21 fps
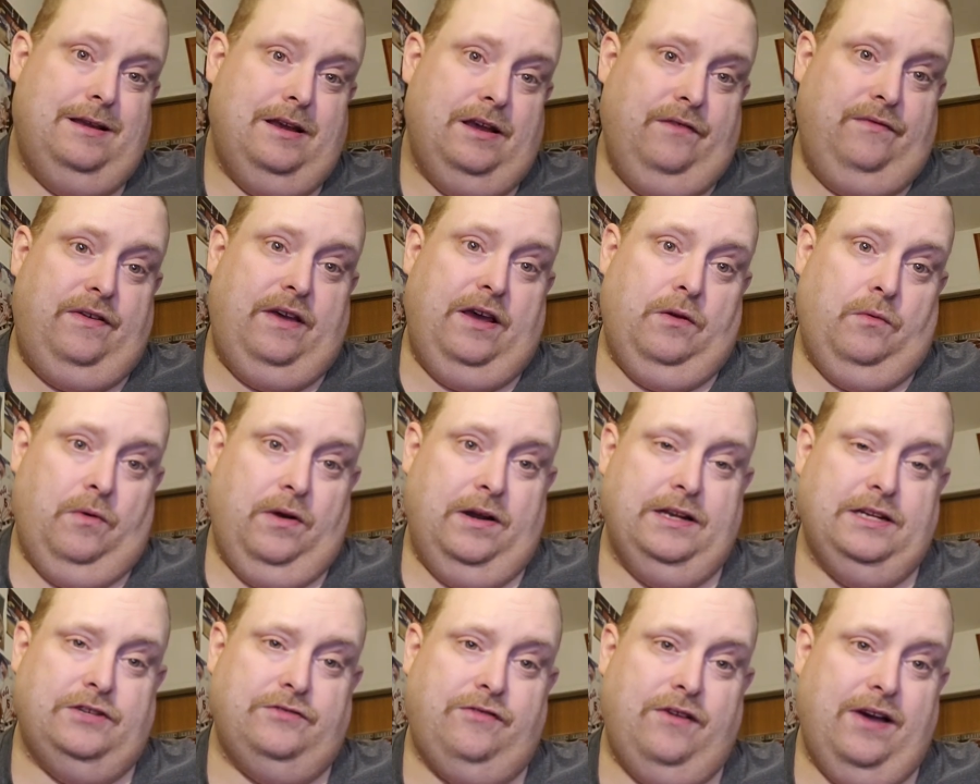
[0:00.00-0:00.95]
if he had won
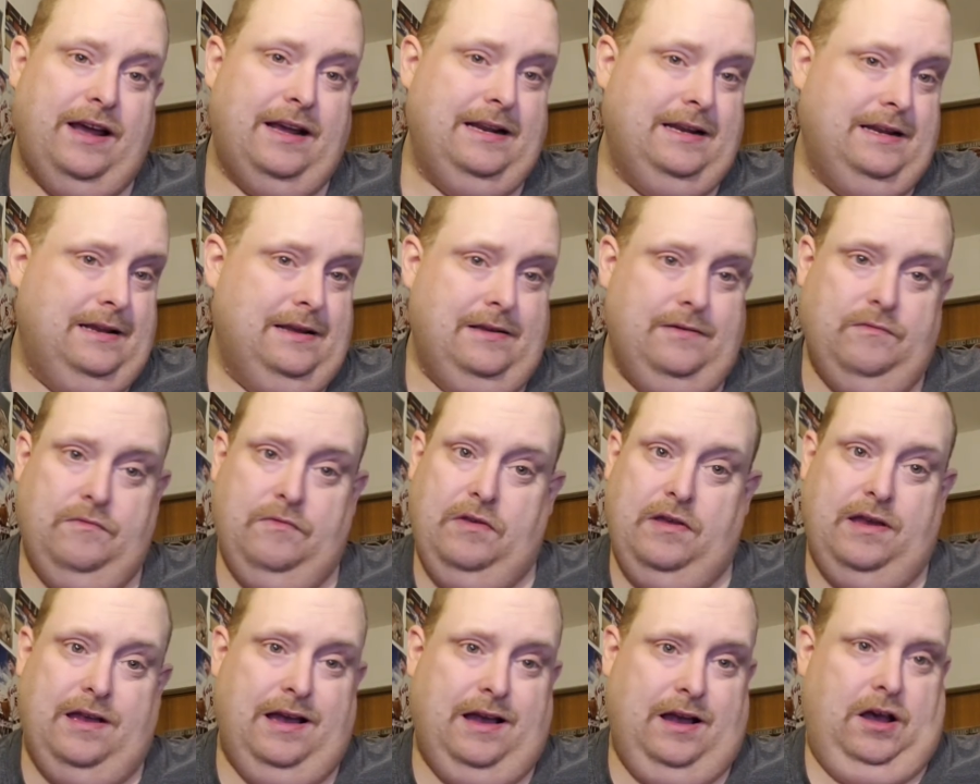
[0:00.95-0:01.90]
this fight.
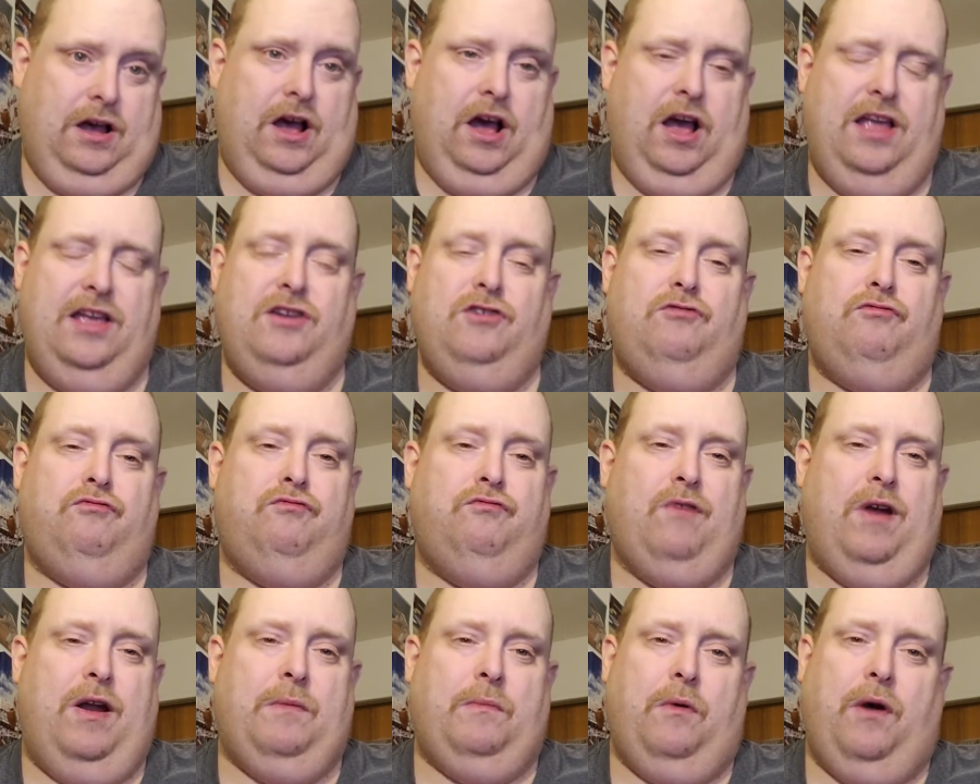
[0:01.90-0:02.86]

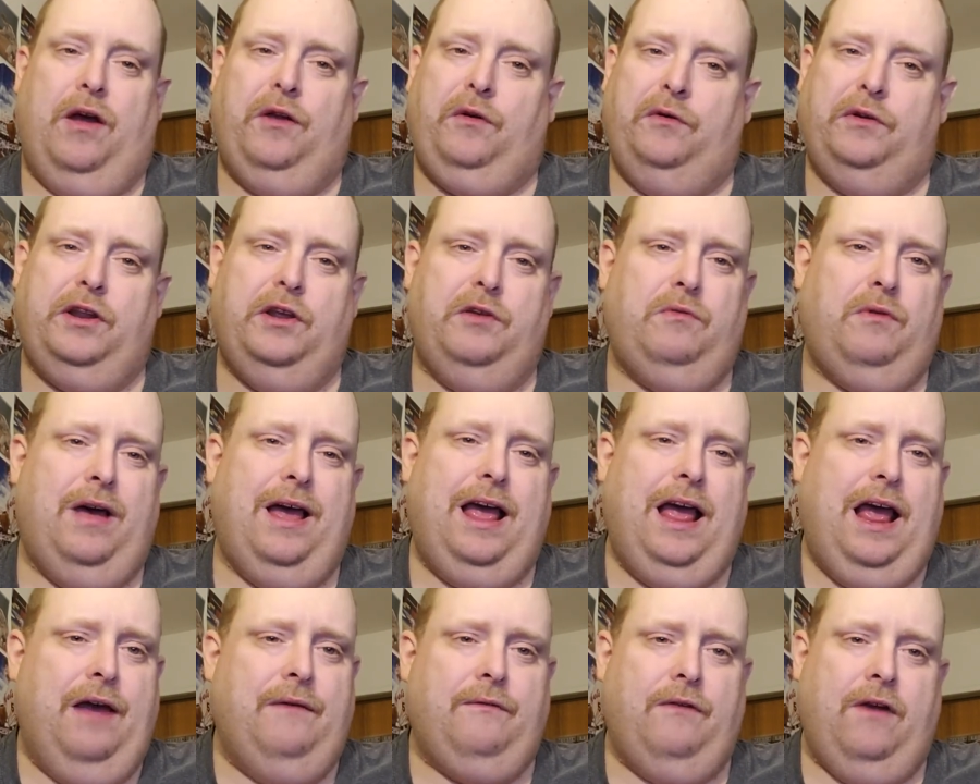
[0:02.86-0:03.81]
Incredible. I don't think we'll
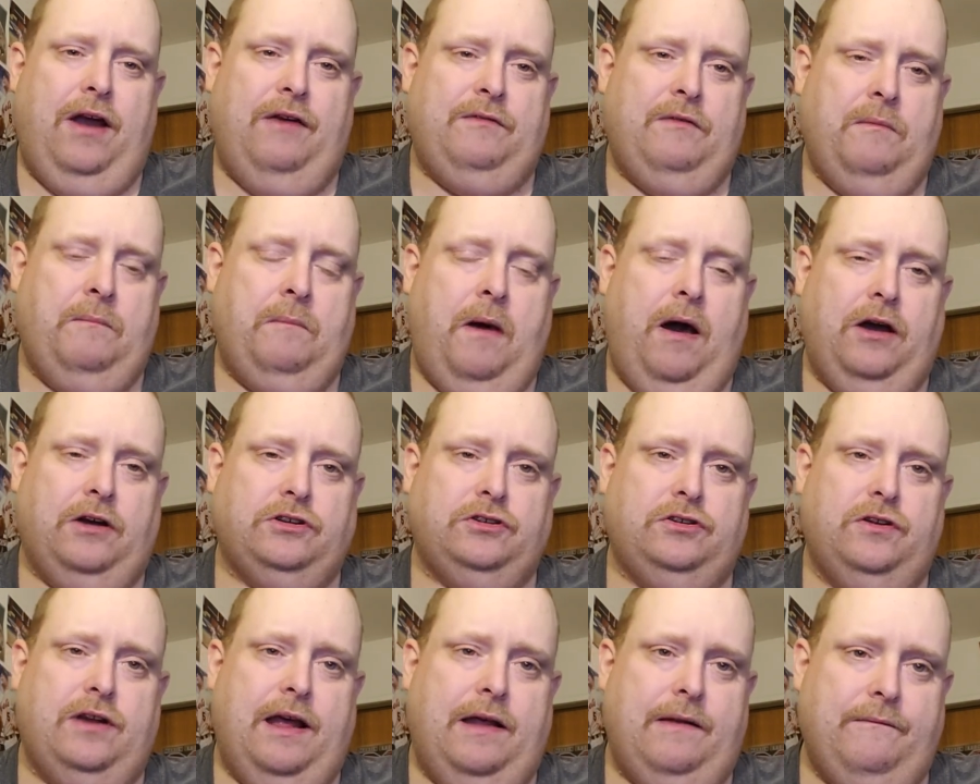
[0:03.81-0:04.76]
ever have a
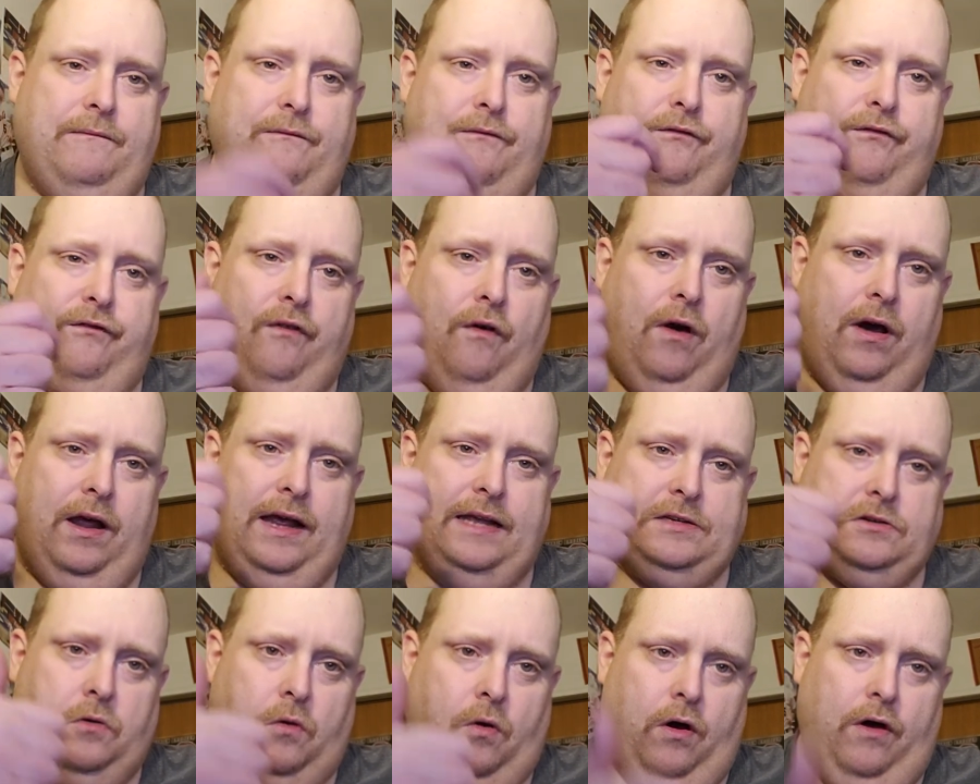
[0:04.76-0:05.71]
boxer that fought
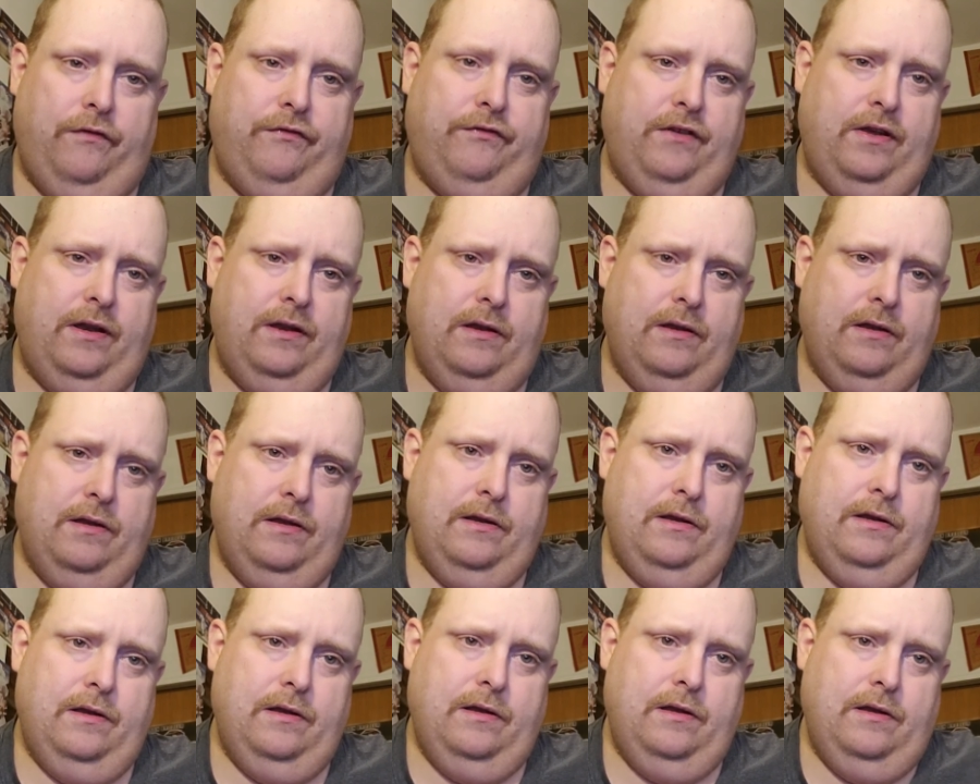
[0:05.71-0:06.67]
as often,
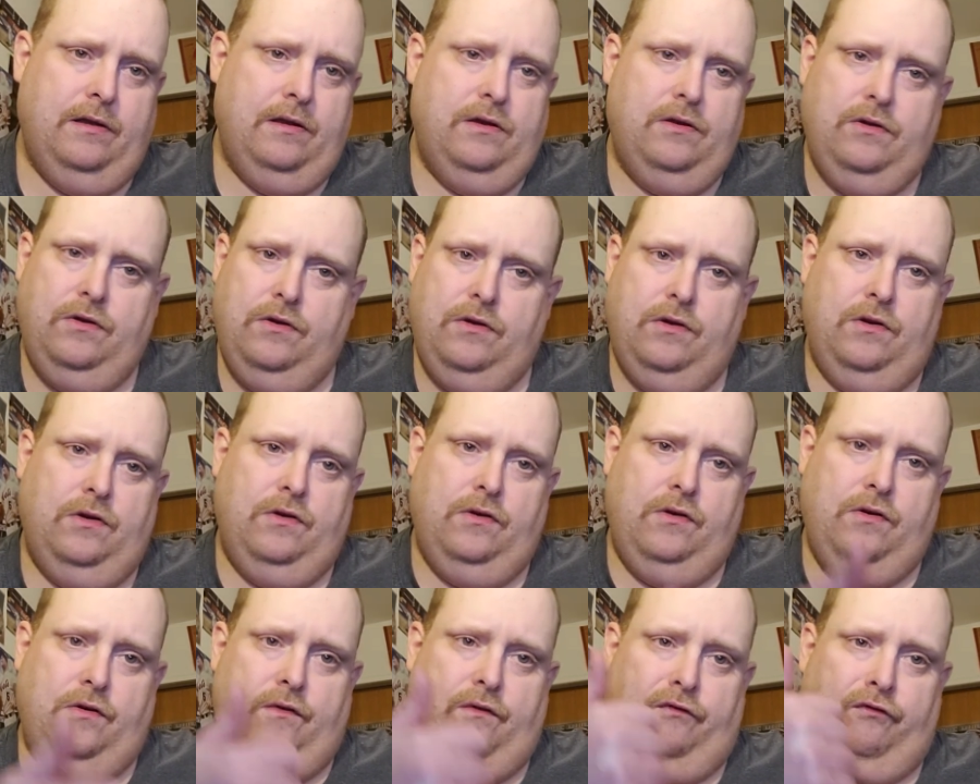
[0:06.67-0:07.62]

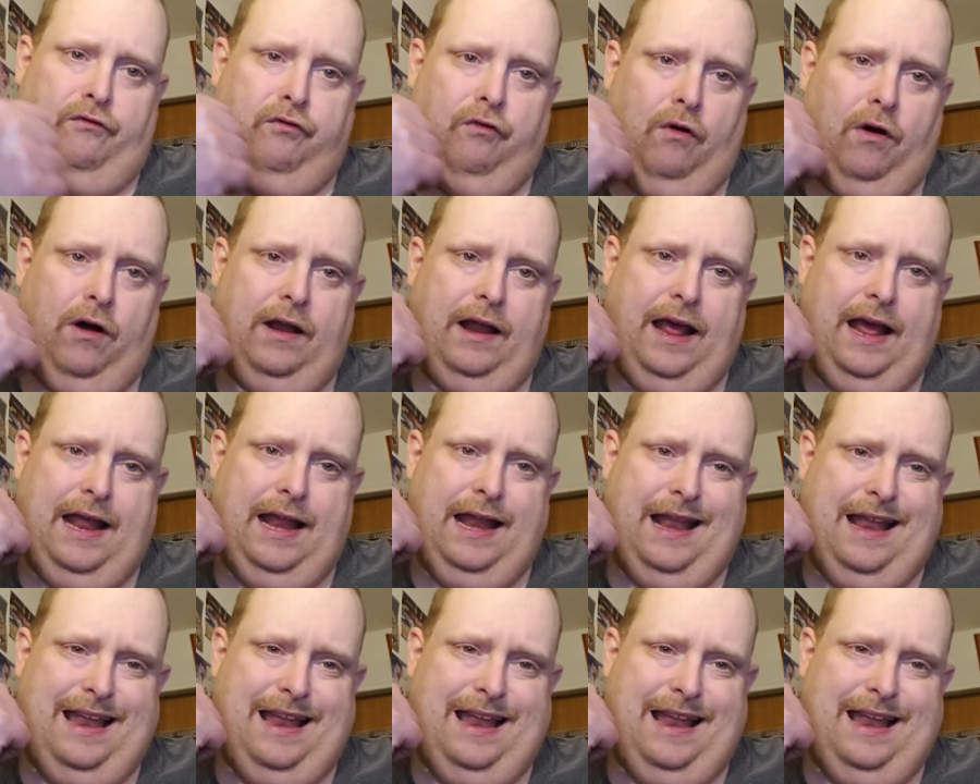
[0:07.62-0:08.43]
fought